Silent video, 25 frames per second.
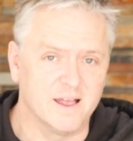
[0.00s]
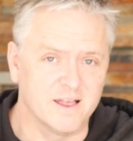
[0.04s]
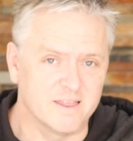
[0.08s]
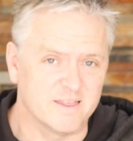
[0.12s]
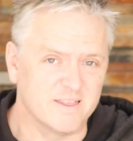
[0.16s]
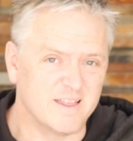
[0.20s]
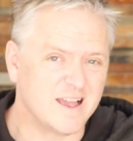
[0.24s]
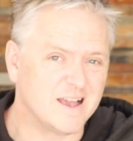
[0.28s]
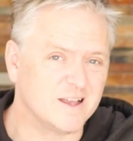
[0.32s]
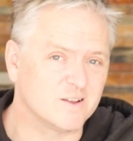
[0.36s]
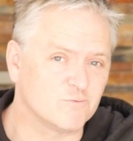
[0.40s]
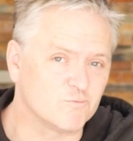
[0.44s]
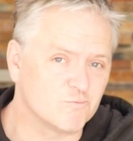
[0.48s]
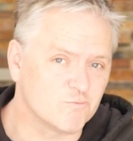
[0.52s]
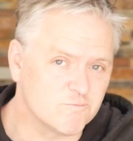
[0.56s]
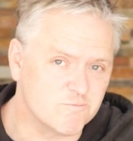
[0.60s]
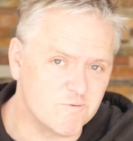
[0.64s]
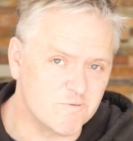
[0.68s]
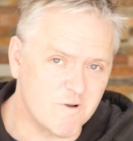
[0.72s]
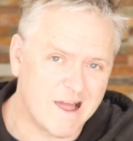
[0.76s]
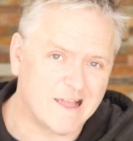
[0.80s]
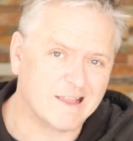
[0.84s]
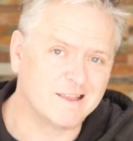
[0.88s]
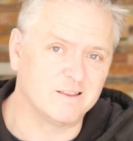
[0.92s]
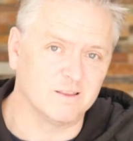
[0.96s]
that'd
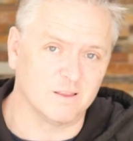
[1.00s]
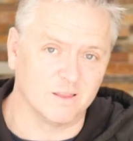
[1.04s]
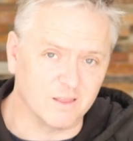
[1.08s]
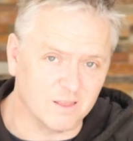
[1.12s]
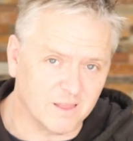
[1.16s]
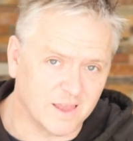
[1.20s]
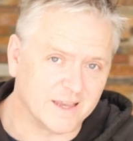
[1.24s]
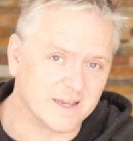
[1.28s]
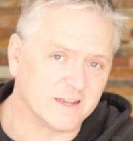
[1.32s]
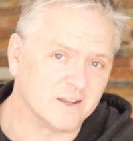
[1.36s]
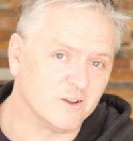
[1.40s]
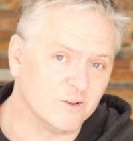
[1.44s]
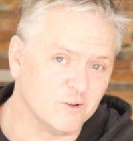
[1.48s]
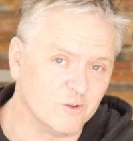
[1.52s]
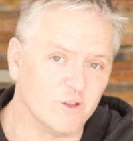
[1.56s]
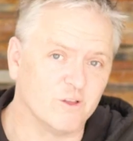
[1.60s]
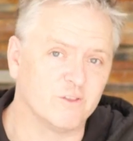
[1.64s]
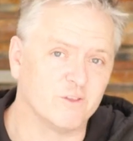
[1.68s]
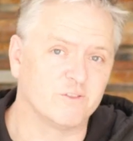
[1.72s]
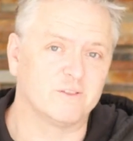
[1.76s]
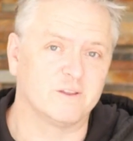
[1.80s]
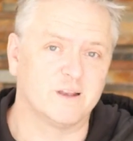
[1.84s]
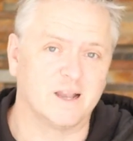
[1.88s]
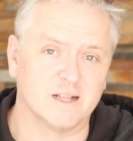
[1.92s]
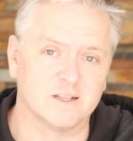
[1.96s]
rattle like
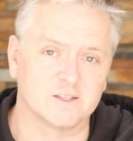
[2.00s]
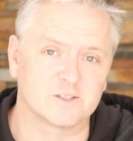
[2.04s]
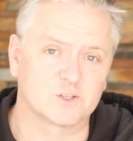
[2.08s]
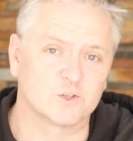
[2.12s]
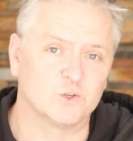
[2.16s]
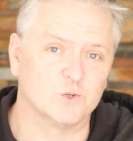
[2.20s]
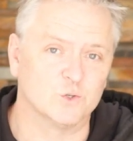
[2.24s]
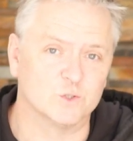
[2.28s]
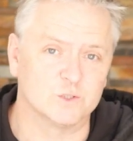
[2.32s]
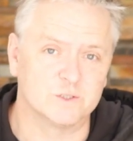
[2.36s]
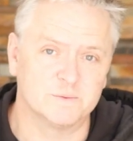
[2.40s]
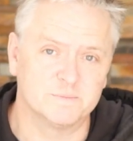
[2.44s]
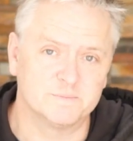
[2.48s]
nothing else could.